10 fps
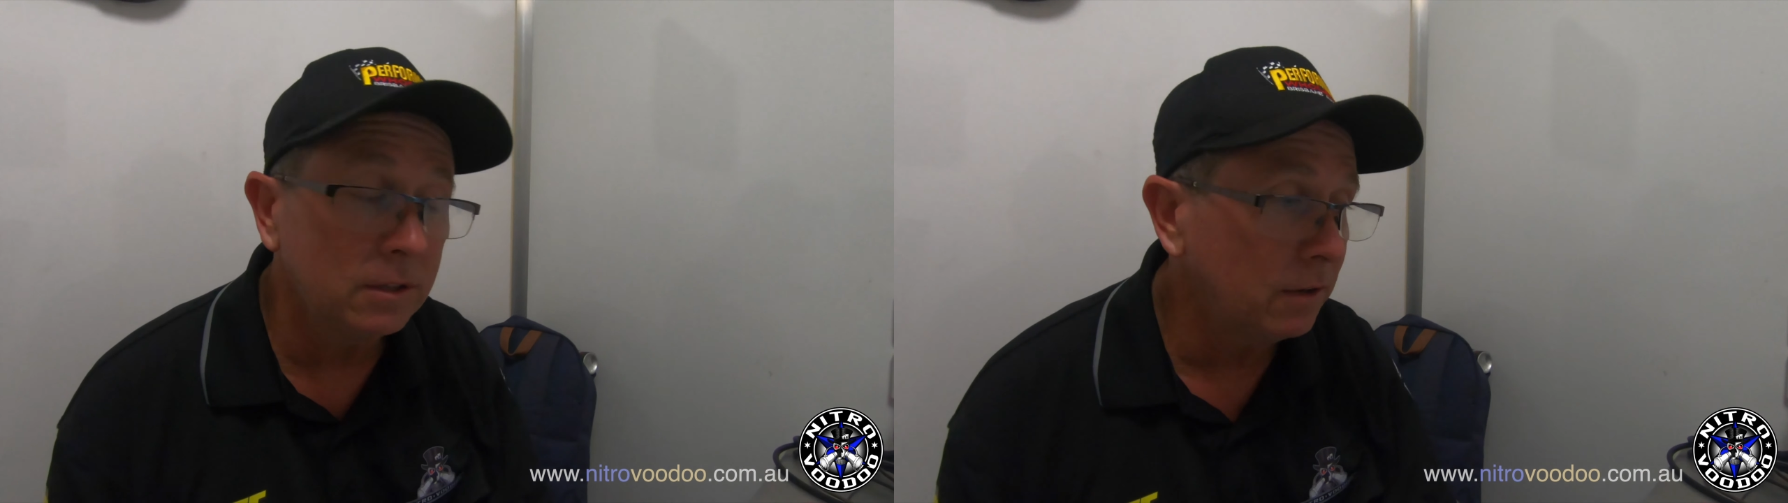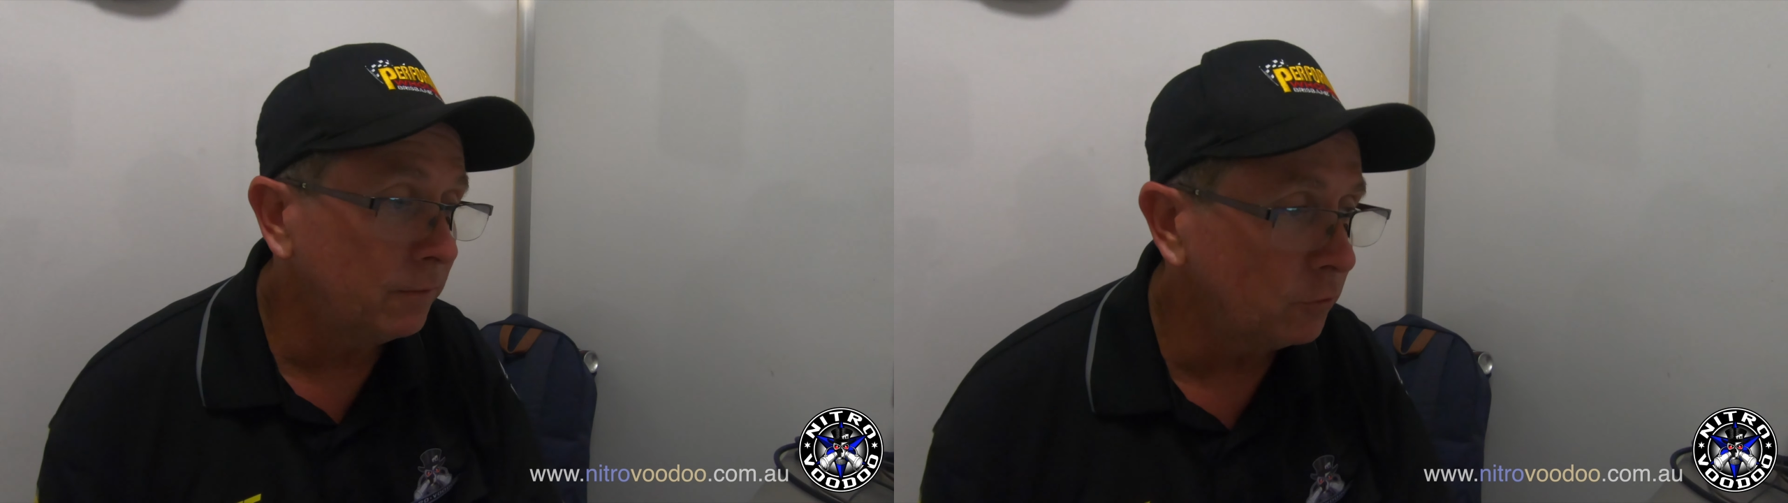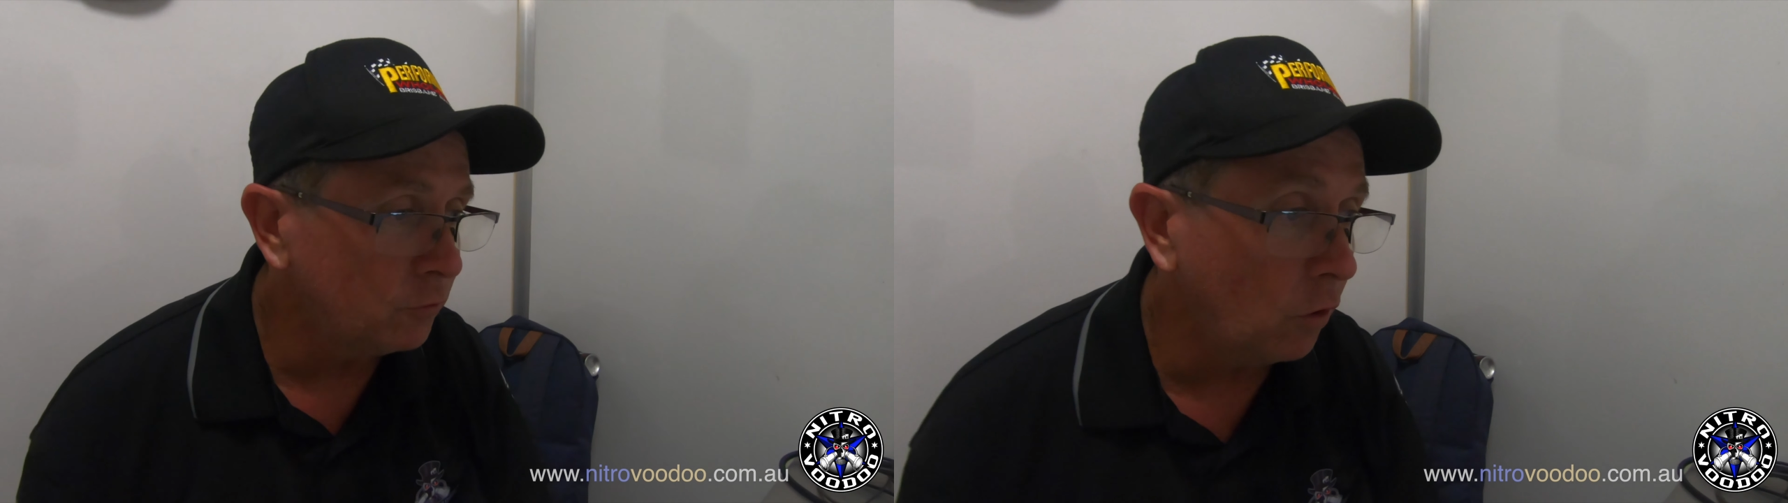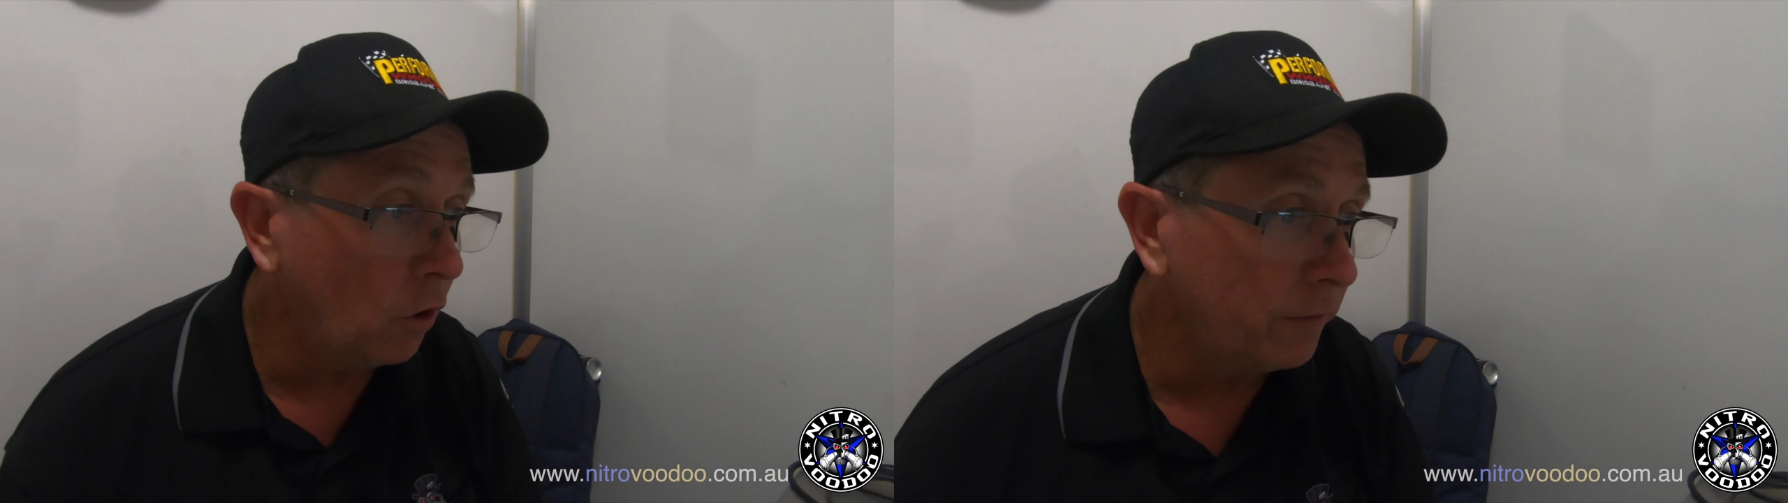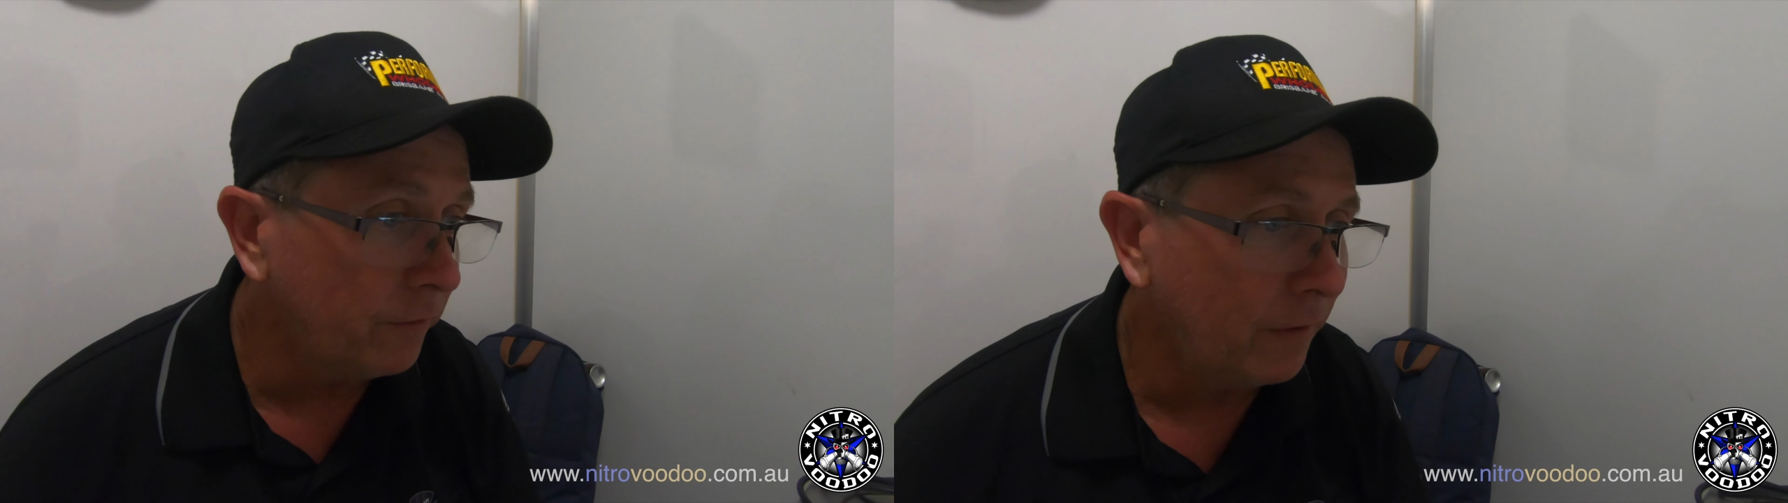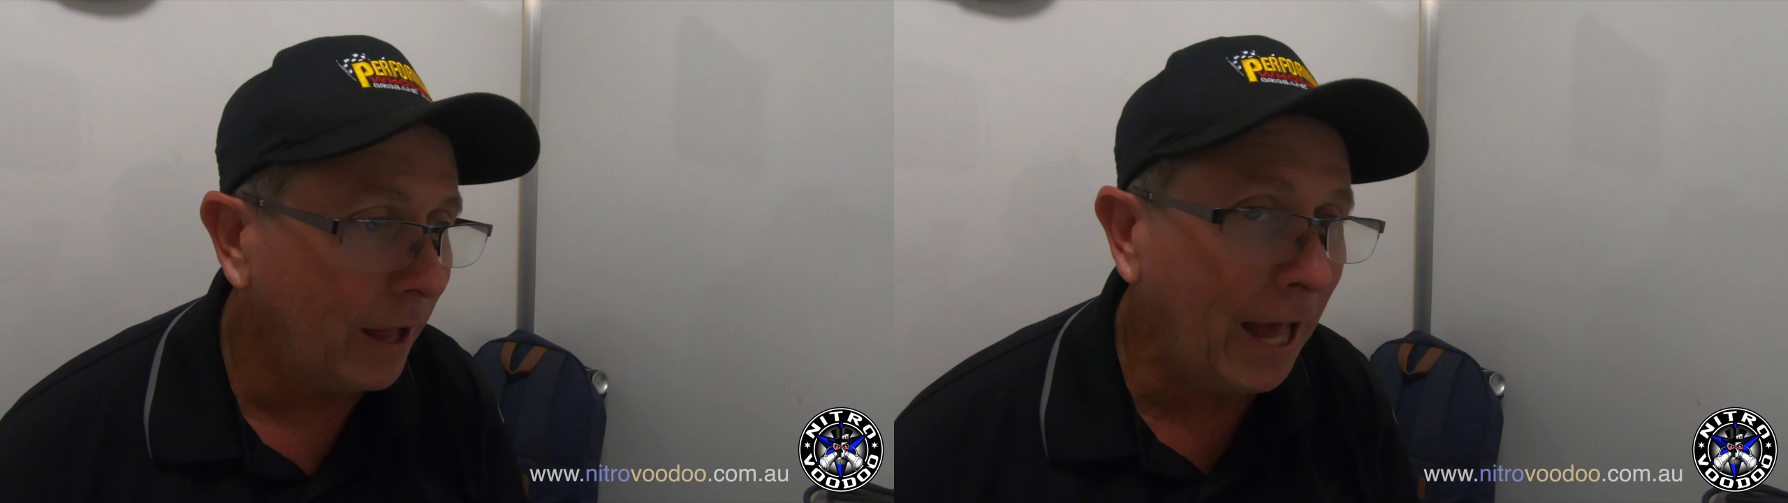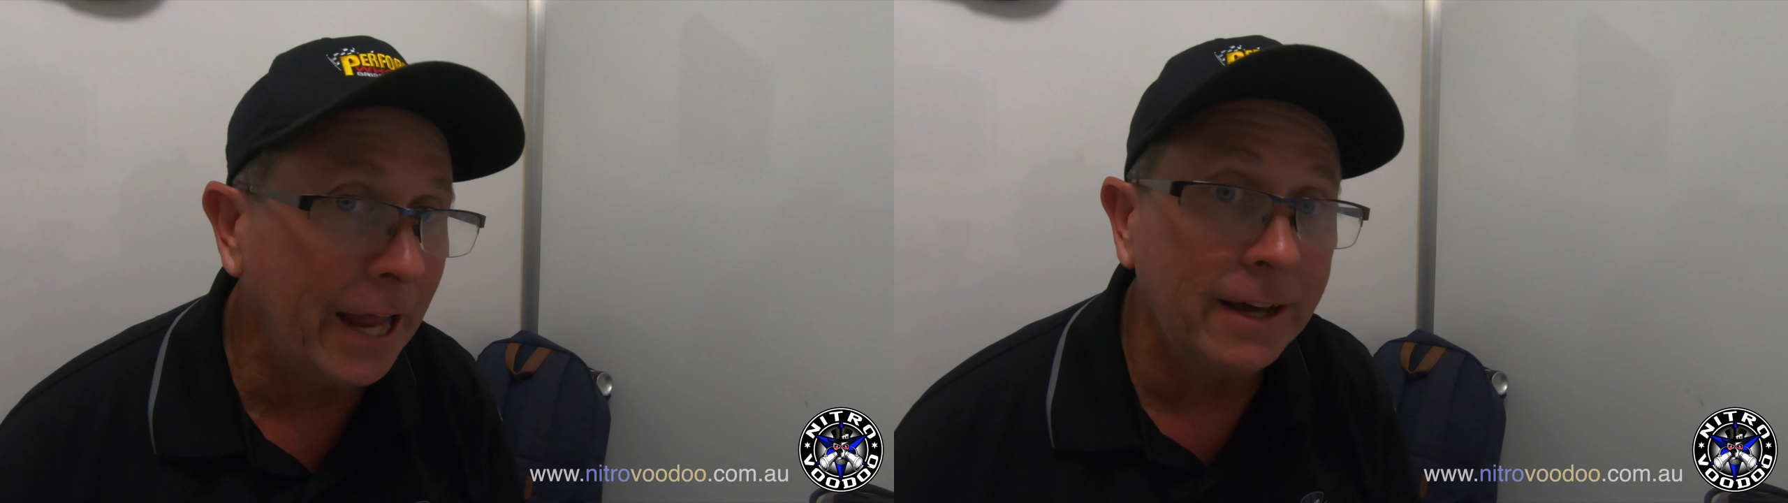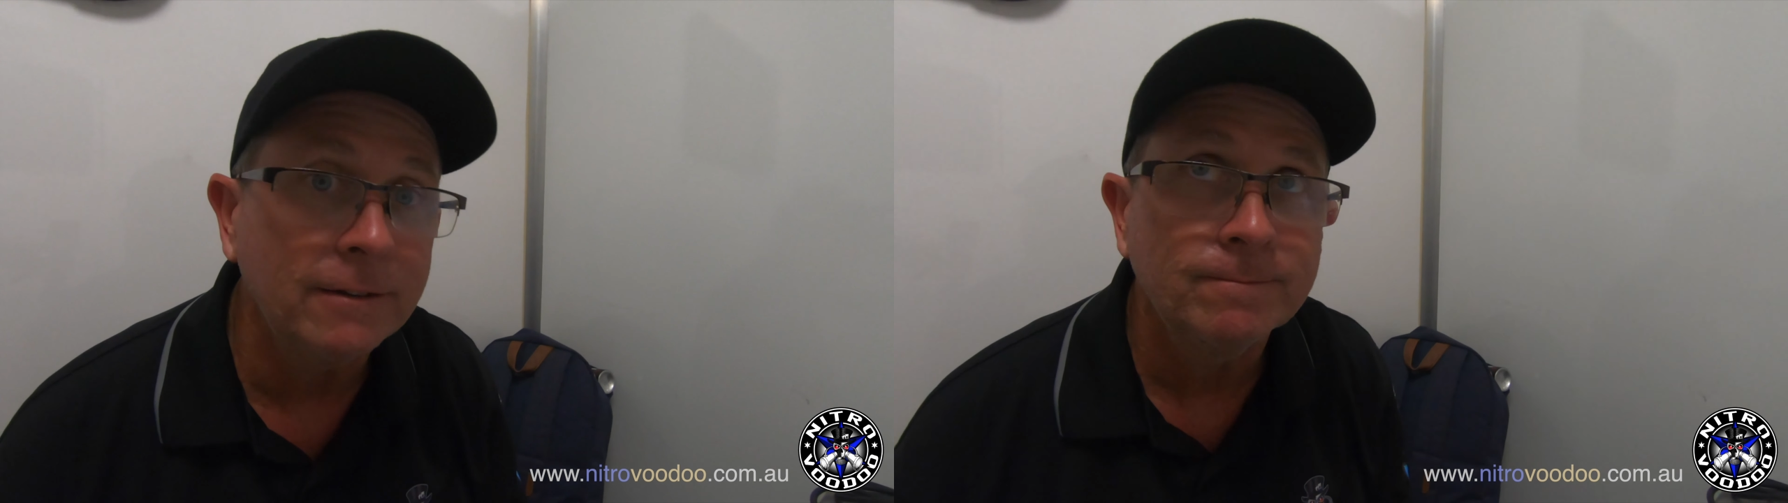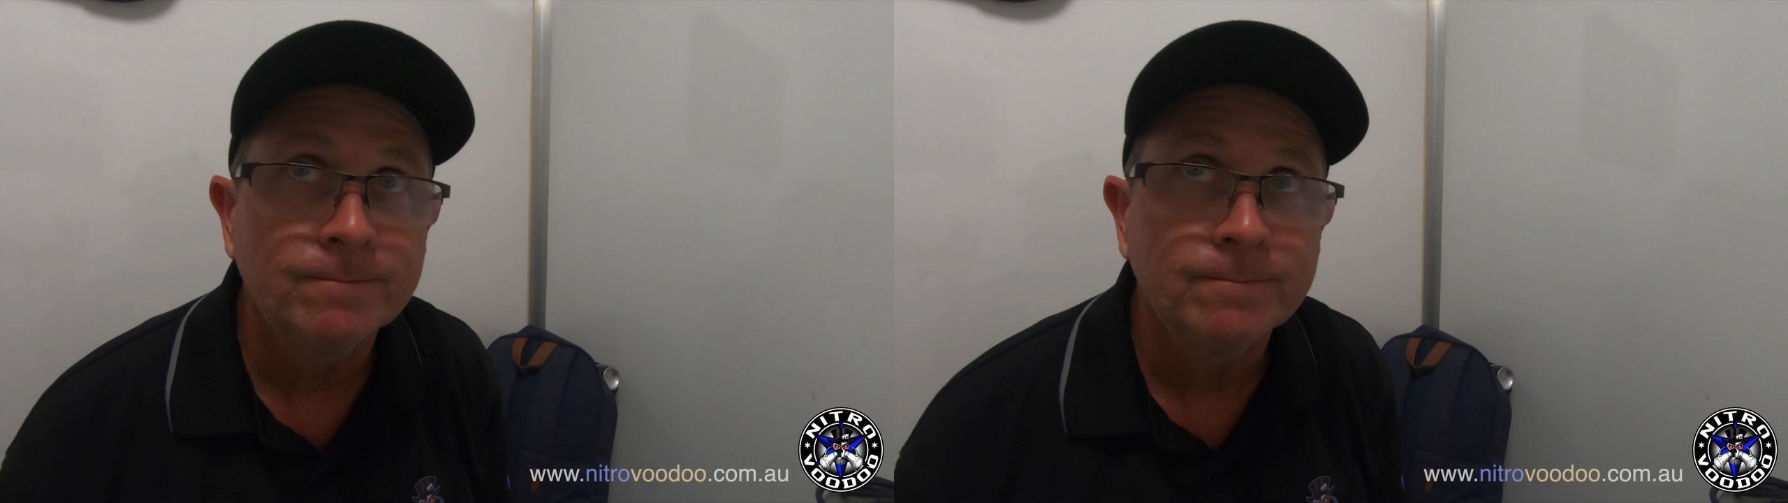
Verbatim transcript: and therefore drive harder.